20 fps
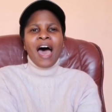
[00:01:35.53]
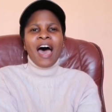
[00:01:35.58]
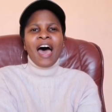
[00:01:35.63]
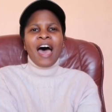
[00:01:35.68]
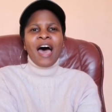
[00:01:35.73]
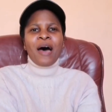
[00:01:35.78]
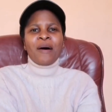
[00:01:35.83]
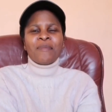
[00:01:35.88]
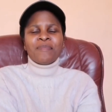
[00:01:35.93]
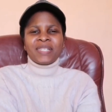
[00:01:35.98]

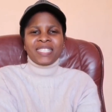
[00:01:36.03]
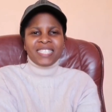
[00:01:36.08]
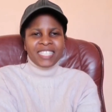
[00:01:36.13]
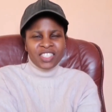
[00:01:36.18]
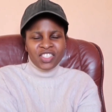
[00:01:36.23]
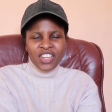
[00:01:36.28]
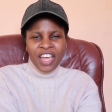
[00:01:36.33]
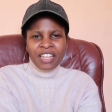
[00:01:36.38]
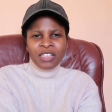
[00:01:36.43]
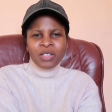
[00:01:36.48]
It's
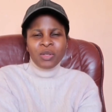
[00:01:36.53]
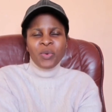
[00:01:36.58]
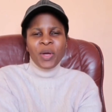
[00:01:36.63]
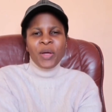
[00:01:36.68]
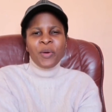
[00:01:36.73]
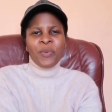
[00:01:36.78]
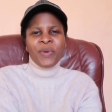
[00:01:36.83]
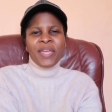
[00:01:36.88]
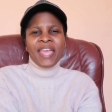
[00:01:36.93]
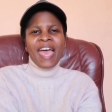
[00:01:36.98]
a channel
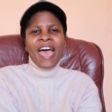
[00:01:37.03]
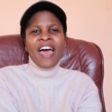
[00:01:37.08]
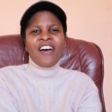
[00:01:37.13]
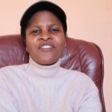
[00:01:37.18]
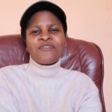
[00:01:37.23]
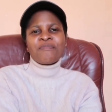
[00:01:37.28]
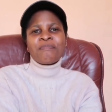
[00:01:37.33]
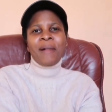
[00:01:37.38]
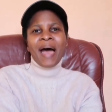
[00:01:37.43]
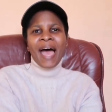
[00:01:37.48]
where we
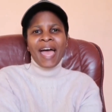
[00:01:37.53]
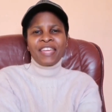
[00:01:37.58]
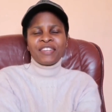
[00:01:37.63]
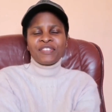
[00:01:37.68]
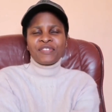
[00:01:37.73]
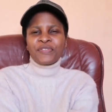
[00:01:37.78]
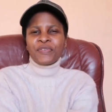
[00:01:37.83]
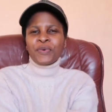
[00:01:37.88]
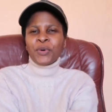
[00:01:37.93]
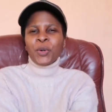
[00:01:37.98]
have
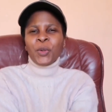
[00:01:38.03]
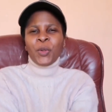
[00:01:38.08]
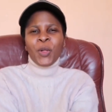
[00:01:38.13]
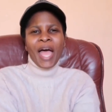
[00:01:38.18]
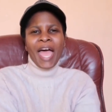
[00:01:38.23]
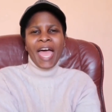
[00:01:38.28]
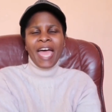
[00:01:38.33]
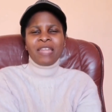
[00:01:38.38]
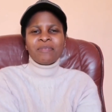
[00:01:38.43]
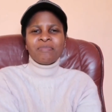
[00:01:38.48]
mindful
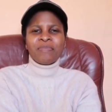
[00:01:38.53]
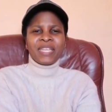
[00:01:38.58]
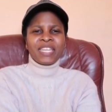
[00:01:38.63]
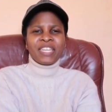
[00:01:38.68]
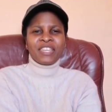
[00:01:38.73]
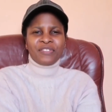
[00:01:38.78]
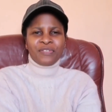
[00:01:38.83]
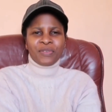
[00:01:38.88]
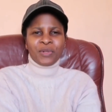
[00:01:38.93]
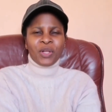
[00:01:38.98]
and
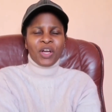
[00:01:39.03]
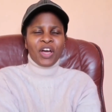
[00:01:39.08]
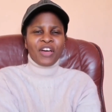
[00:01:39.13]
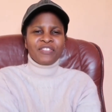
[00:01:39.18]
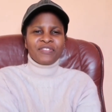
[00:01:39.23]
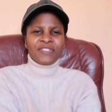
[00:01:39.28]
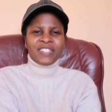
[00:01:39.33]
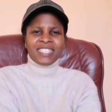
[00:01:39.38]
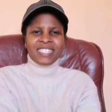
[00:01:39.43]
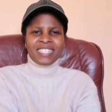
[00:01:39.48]
meaningful
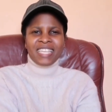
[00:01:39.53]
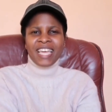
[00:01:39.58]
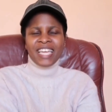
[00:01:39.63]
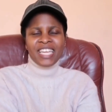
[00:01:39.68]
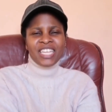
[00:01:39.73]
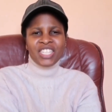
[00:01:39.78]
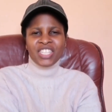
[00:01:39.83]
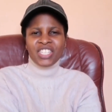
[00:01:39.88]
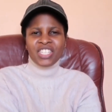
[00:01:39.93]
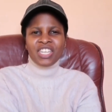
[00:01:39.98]

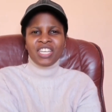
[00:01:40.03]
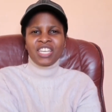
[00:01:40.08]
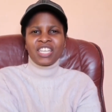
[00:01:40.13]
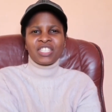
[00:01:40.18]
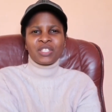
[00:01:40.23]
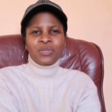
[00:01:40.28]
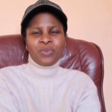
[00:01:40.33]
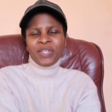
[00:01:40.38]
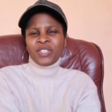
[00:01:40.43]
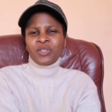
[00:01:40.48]

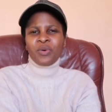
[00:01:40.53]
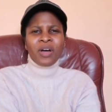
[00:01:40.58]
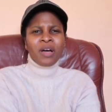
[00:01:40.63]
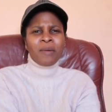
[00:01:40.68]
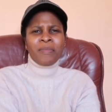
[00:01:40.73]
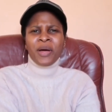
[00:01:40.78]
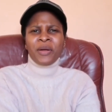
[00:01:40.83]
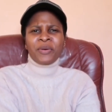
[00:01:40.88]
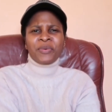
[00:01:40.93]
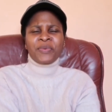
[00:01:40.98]
conversations. We talk
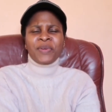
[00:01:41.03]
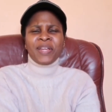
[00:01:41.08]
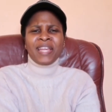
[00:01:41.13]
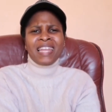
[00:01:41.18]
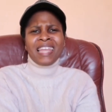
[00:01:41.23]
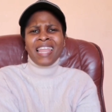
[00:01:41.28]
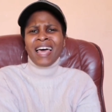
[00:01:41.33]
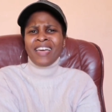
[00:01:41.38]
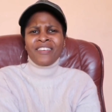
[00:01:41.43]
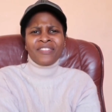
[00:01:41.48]
about
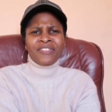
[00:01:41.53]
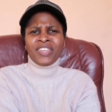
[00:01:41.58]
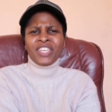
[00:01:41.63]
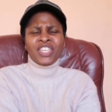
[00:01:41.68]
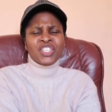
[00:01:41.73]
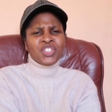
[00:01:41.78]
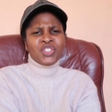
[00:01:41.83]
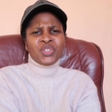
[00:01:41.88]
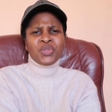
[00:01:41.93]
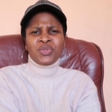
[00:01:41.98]
real life
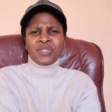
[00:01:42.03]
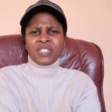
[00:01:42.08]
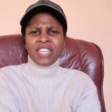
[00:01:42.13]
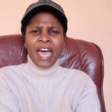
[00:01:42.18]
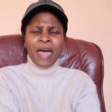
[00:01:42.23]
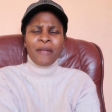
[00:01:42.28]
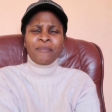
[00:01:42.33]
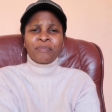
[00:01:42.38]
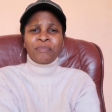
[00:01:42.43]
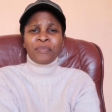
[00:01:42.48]
issues
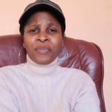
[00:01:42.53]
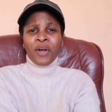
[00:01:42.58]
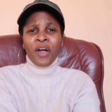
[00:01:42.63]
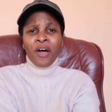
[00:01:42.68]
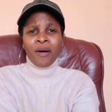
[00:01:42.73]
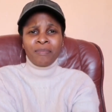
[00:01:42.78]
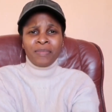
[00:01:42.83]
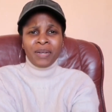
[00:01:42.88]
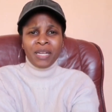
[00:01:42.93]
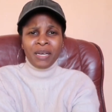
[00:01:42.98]
and
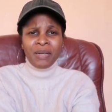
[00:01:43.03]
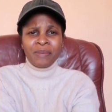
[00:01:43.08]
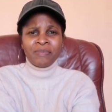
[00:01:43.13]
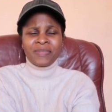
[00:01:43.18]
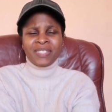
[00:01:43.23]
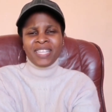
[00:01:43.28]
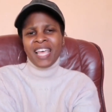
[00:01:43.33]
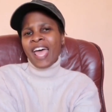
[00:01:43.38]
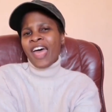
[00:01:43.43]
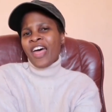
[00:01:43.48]

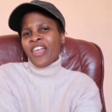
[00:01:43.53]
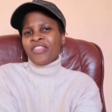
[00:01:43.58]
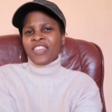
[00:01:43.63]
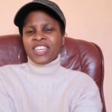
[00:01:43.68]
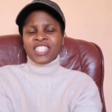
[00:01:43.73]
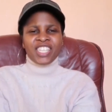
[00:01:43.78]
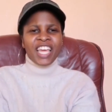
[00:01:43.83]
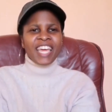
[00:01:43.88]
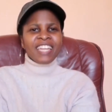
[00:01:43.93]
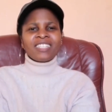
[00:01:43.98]
problems.
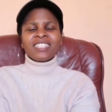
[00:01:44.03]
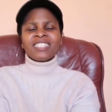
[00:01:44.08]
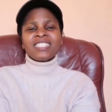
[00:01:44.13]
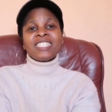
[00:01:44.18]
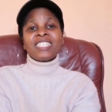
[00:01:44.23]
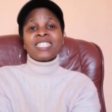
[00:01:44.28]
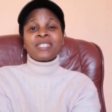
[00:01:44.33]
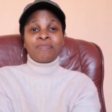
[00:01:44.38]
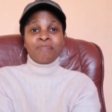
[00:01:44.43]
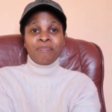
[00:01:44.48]
The channel
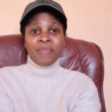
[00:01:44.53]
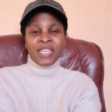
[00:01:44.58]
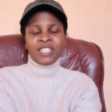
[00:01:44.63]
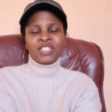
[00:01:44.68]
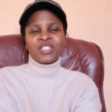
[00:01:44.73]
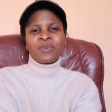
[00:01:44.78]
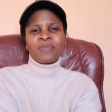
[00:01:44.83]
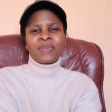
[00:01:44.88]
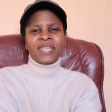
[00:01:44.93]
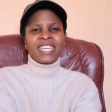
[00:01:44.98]
is
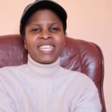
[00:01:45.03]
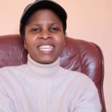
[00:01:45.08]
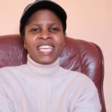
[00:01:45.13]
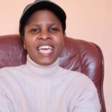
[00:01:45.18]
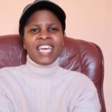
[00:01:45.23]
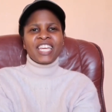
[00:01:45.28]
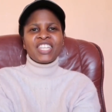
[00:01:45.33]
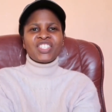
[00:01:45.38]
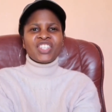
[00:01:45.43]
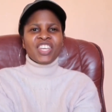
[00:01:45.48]
meant to be
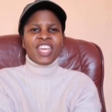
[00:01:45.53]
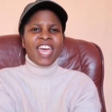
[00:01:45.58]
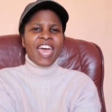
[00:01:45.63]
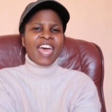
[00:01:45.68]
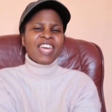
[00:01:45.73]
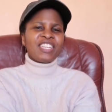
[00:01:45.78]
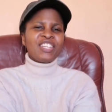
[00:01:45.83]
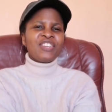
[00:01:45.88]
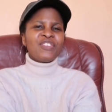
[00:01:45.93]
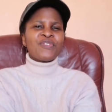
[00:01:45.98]
engaging
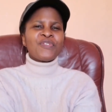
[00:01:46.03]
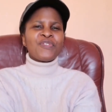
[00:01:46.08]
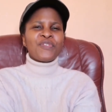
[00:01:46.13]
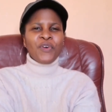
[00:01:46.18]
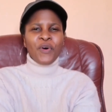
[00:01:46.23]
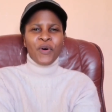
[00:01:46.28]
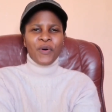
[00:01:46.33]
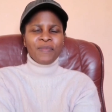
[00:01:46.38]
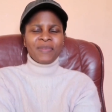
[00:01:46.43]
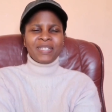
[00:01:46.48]
and
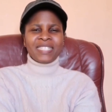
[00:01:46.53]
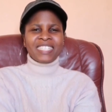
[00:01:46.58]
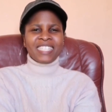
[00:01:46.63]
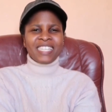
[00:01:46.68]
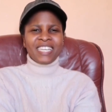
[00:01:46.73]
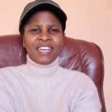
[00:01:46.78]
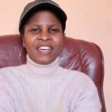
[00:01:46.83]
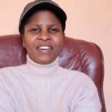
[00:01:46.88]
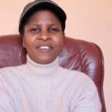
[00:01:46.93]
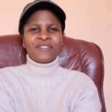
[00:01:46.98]

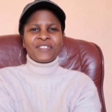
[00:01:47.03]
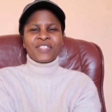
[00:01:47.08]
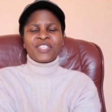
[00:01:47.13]
informative.